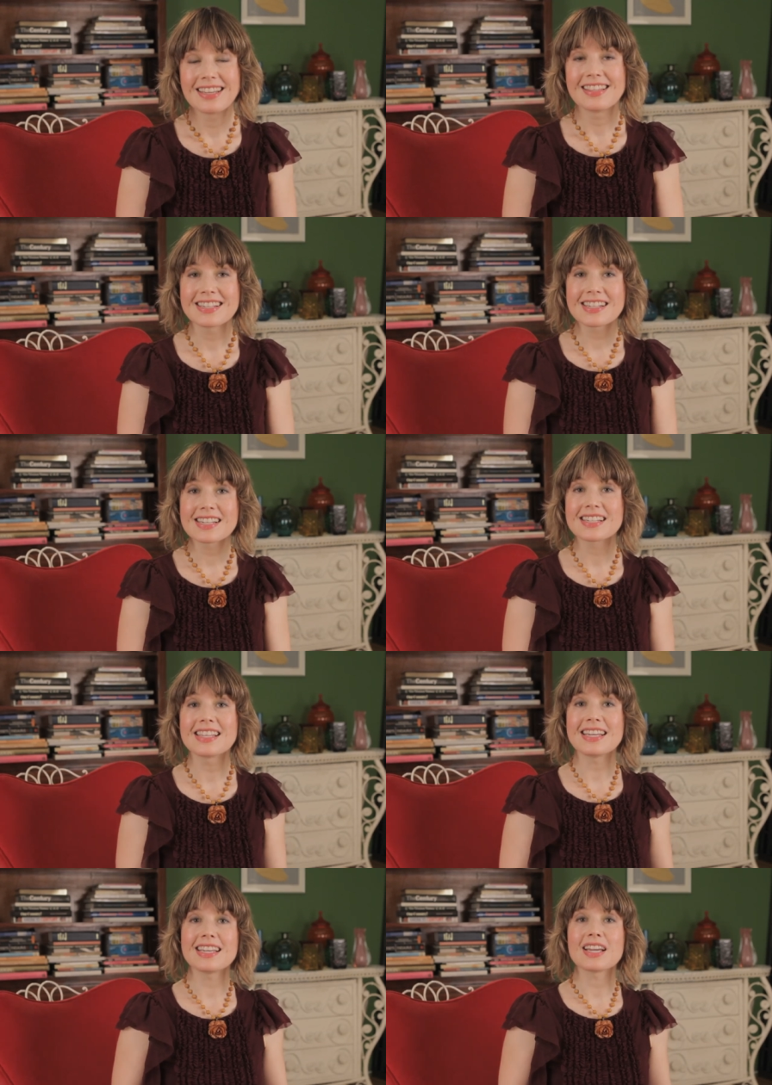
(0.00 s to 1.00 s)
This is
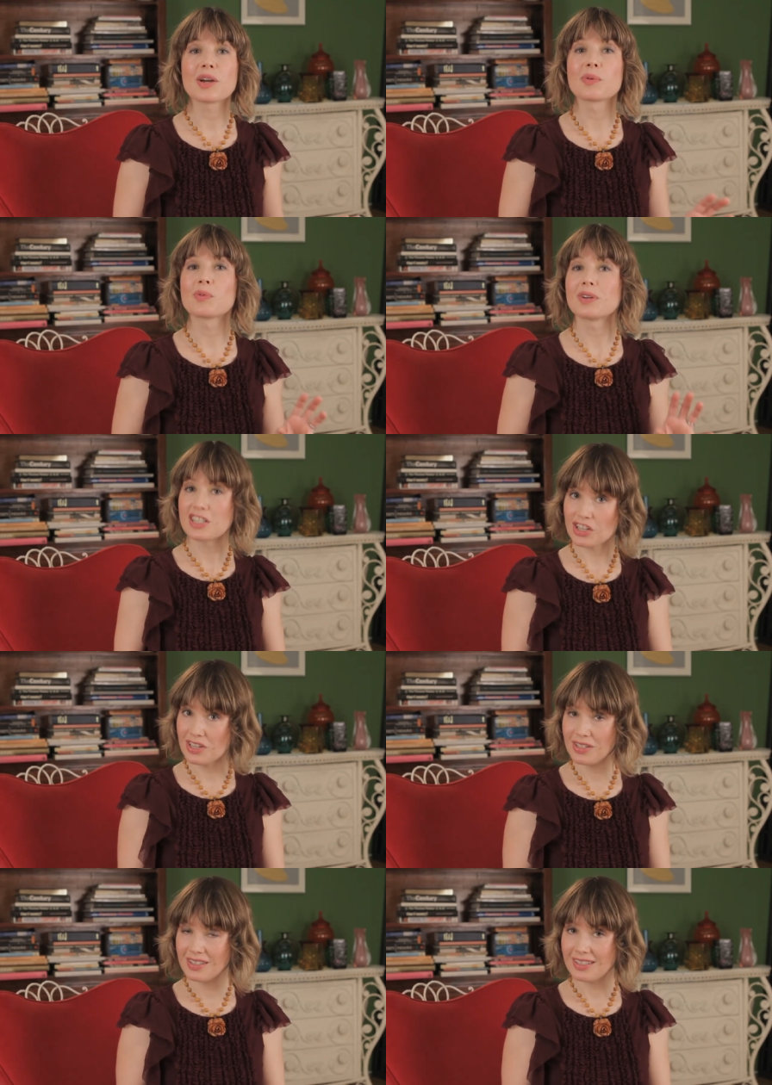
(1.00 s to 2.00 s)
the
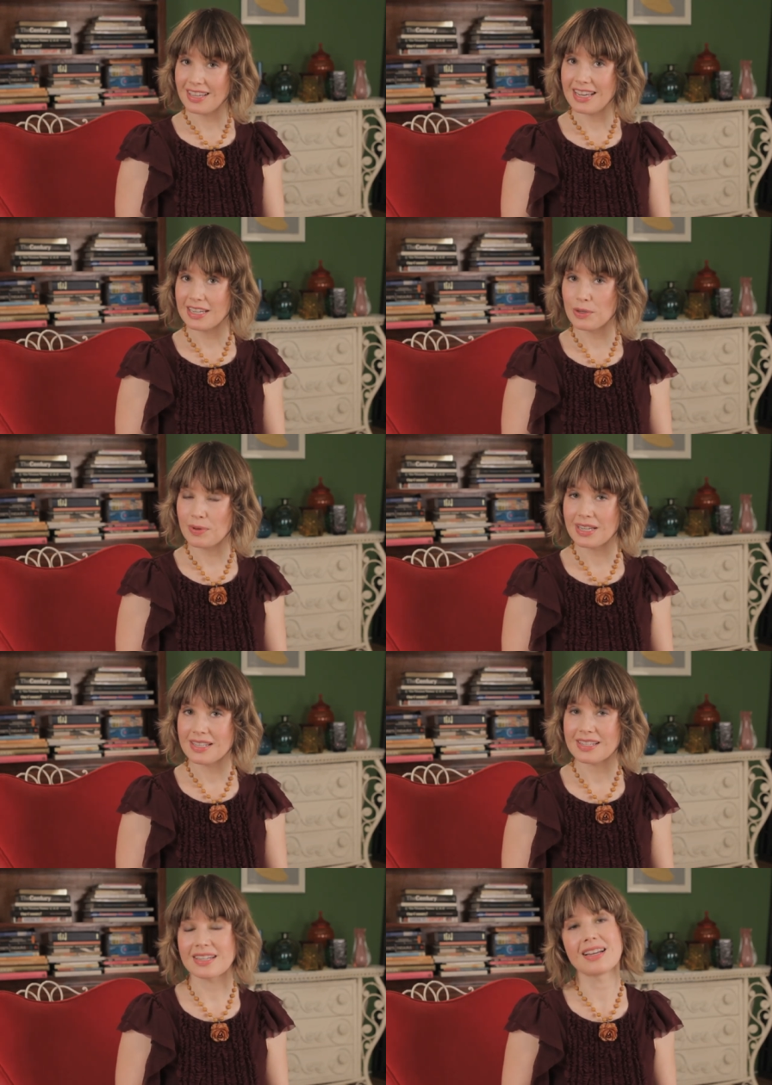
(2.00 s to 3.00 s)
original
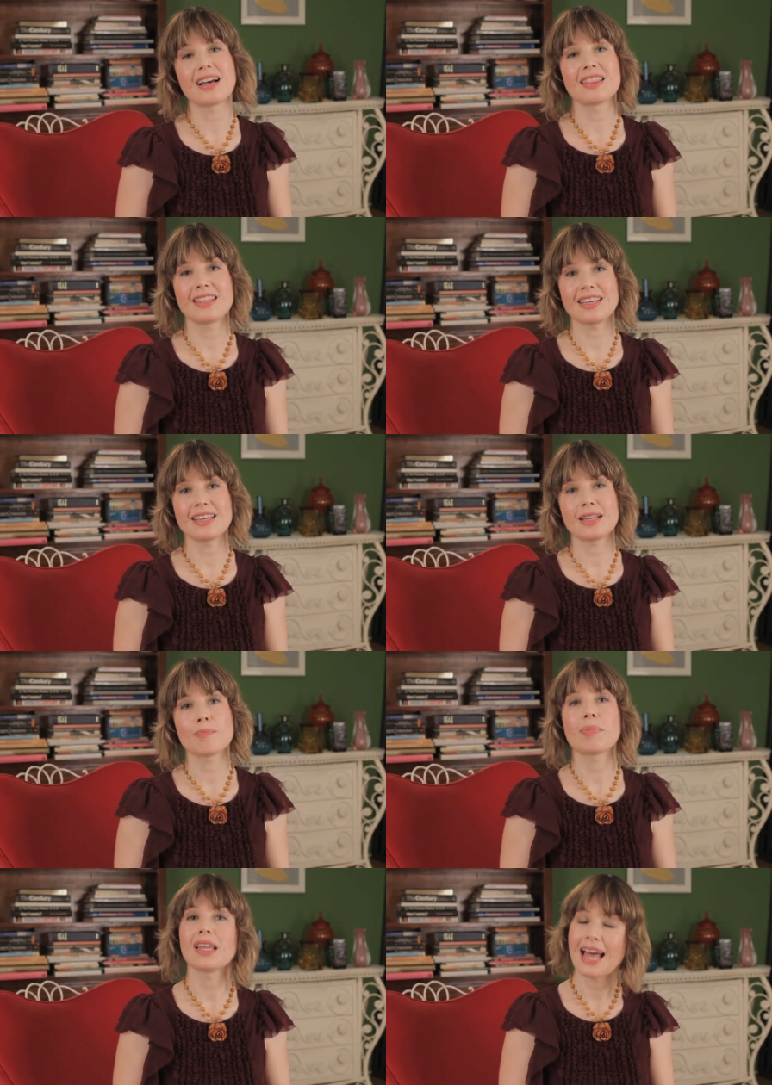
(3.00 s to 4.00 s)
Égoïste, not the
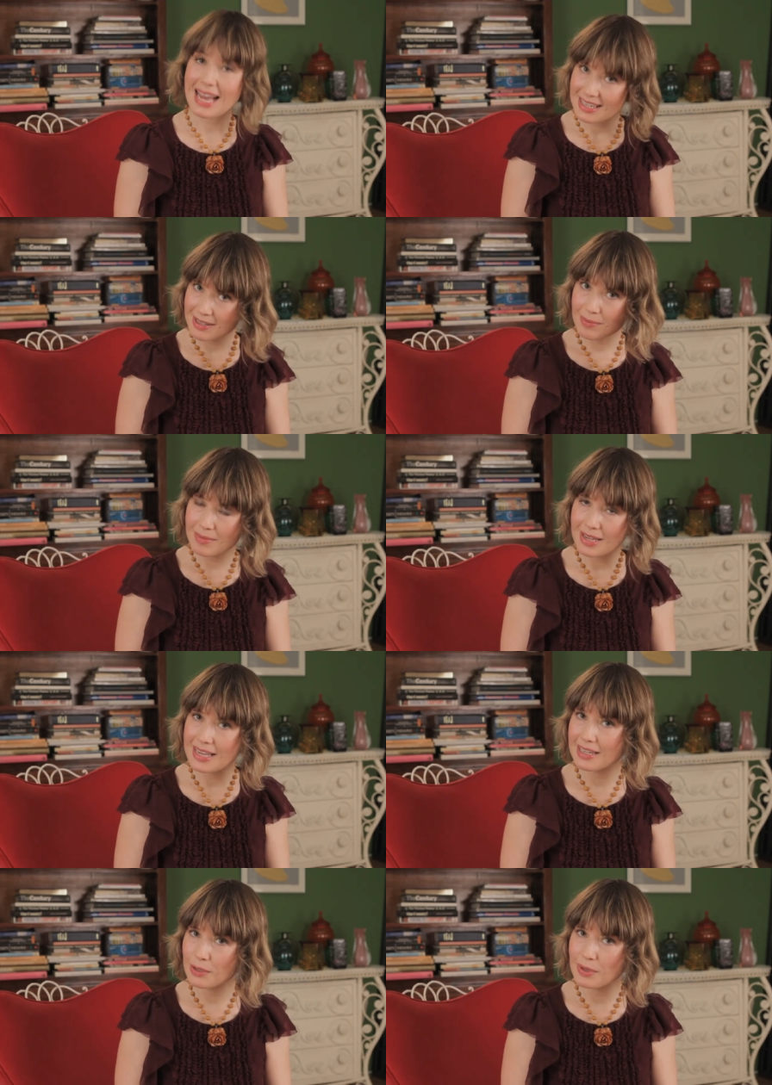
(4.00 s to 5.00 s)
platinum
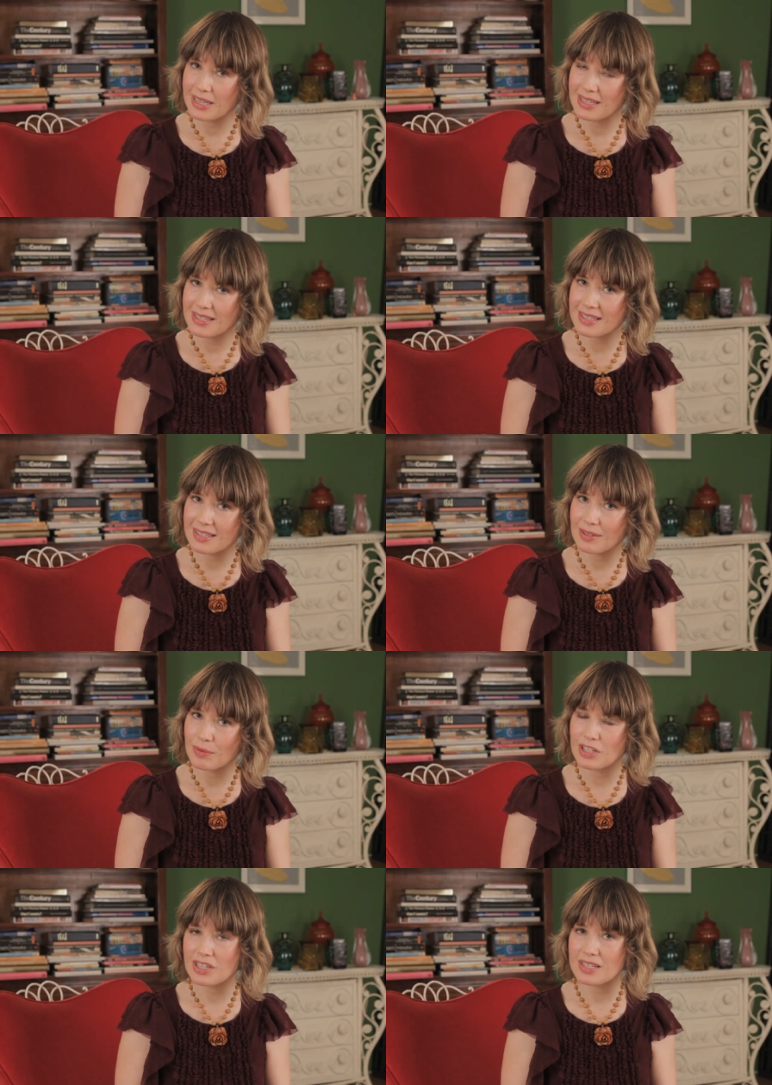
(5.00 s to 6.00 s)
Égoïste,
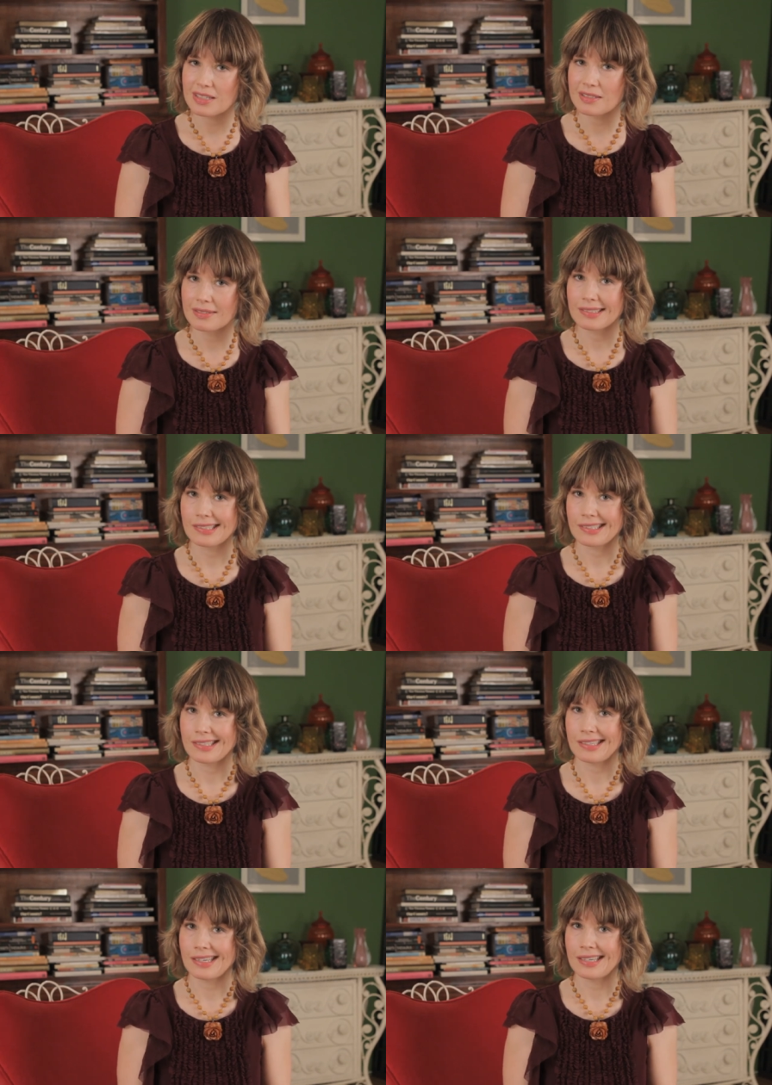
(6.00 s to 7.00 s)
which is a little
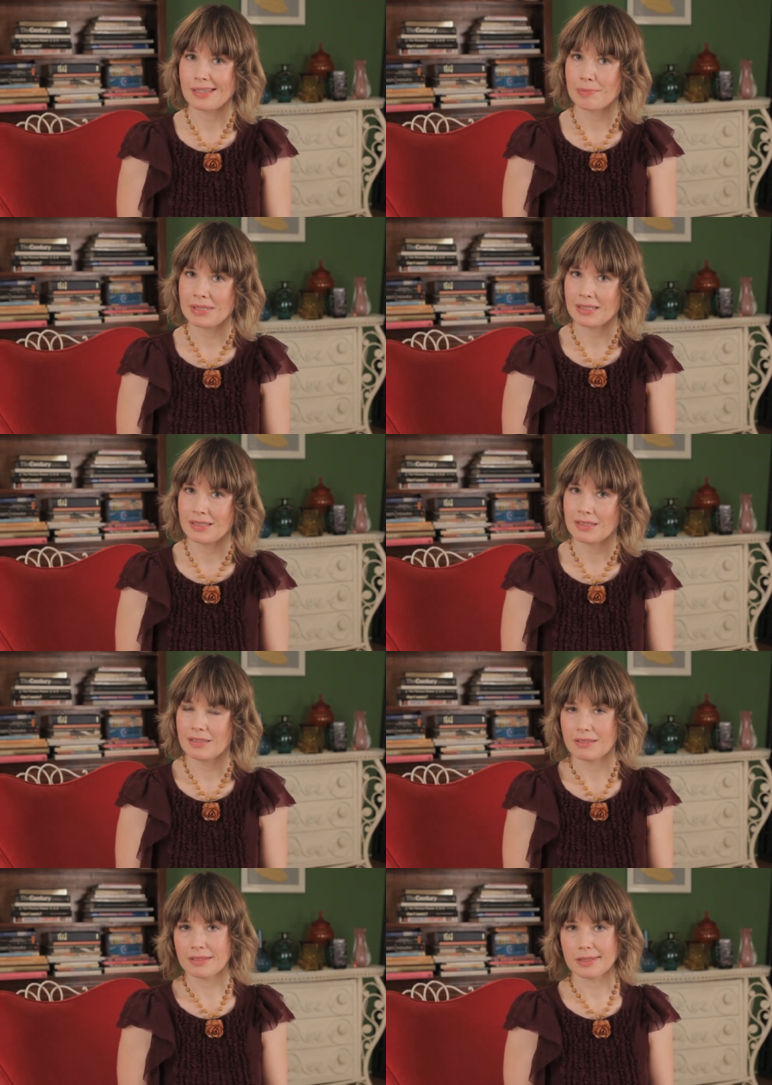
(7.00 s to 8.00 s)
common,
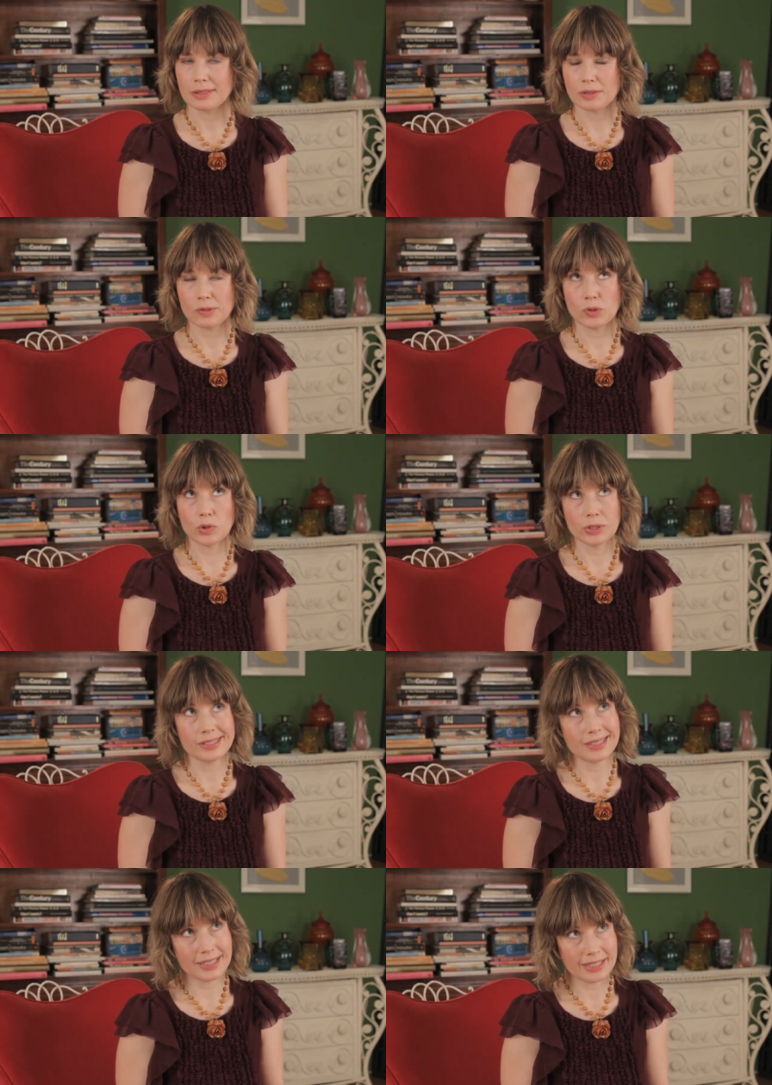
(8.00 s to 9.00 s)
it's a little
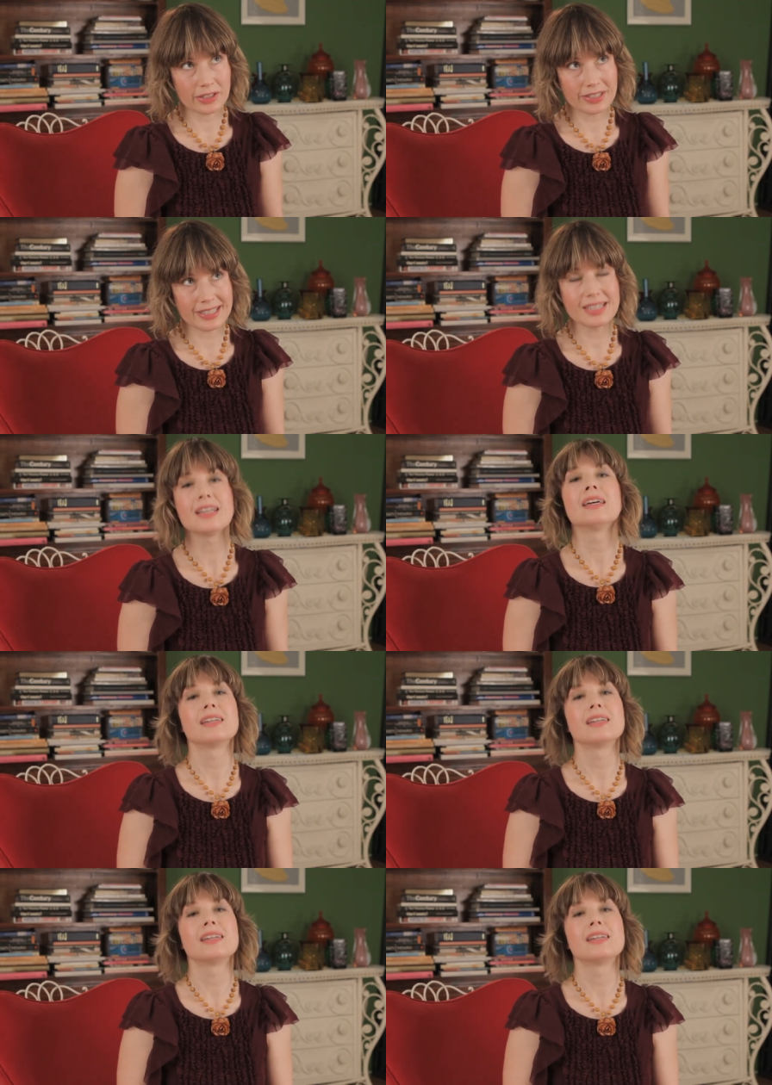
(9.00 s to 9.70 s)
ordinary.